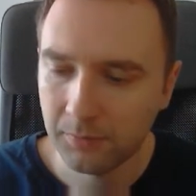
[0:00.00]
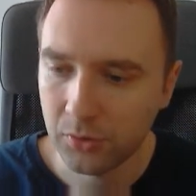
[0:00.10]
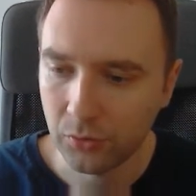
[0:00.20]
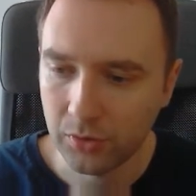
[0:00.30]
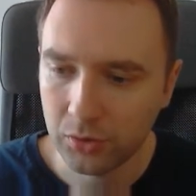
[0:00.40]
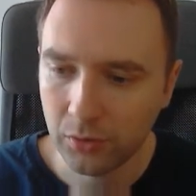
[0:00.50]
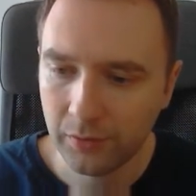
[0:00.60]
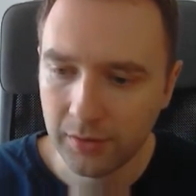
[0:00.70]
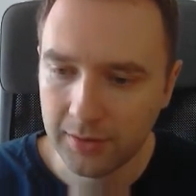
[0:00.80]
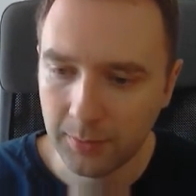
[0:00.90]
So the
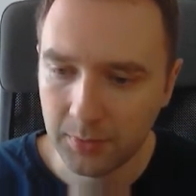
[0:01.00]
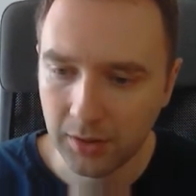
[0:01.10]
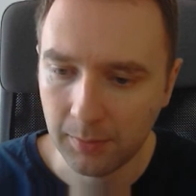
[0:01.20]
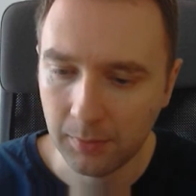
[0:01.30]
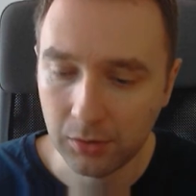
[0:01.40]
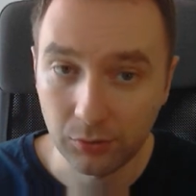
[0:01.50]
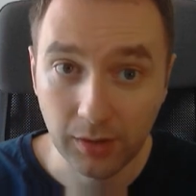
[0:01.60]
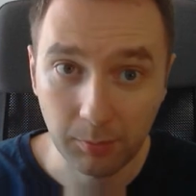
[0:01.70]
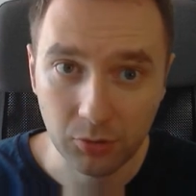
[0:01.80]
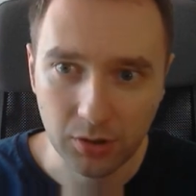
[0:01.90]
server is subscribing to
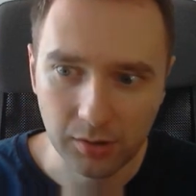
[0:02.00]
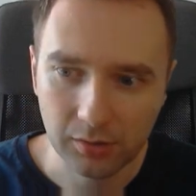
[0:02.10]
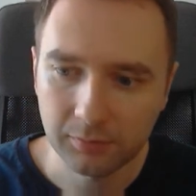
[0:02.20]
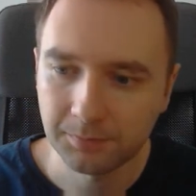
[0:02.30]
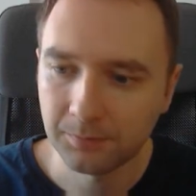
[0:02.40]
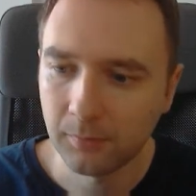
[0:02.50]
demo channel.